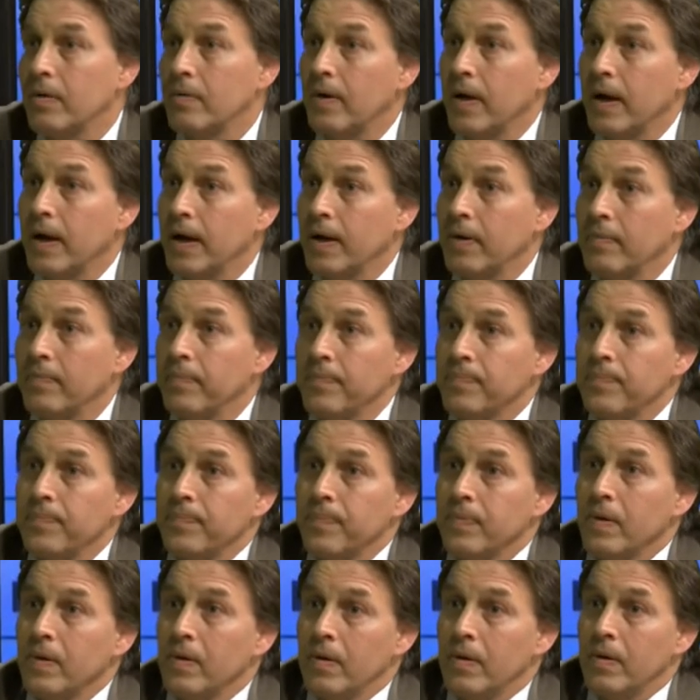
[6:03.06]
right,
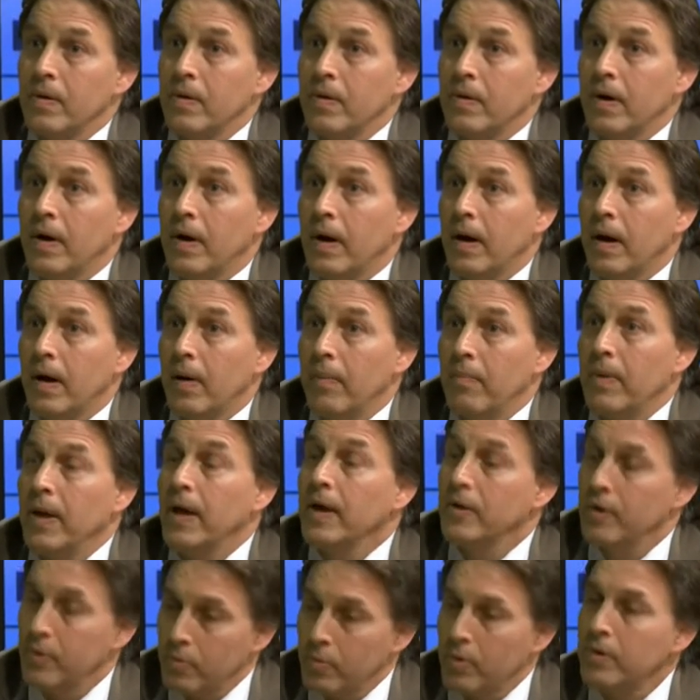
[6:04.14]

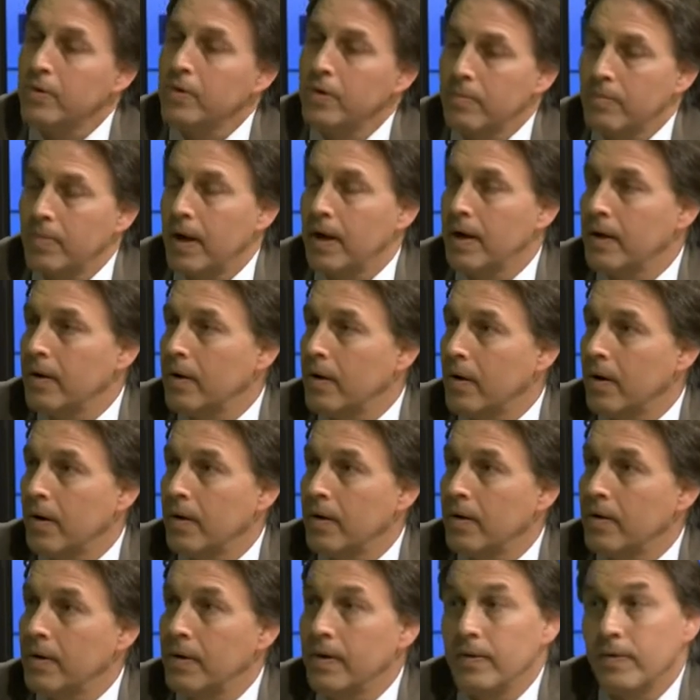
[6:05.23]
and you work your body
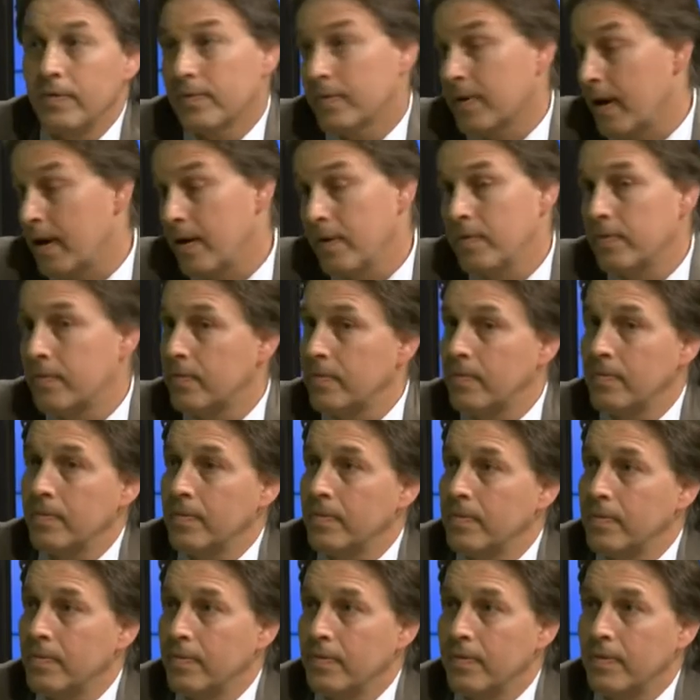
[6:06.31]
hard, then the sky's
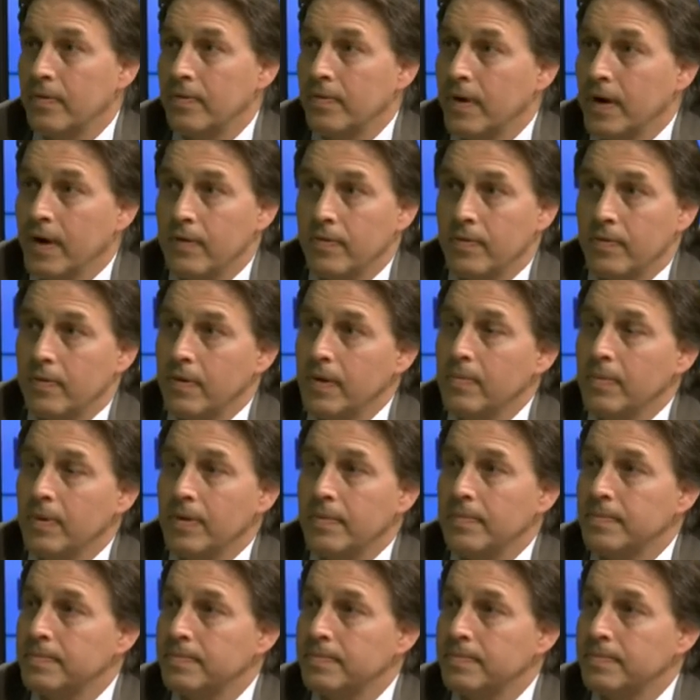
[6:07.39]
the limit.